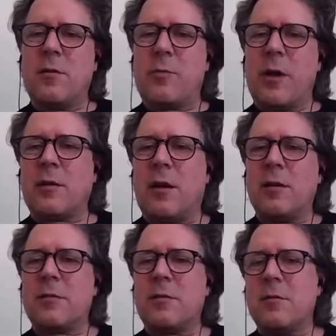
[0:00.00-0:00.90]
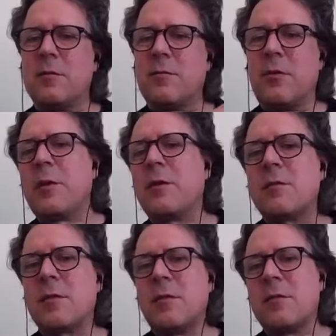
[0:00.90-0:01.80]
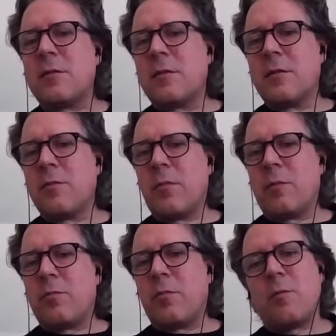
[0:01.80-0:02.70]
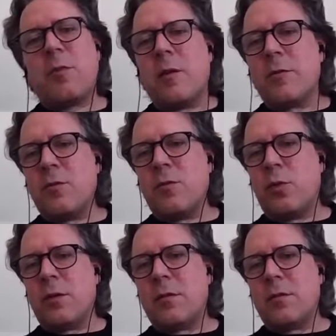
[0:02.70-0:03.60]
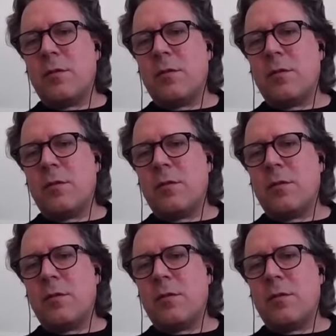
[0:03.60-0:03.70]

the bad guys, the criminals, can might be able to do it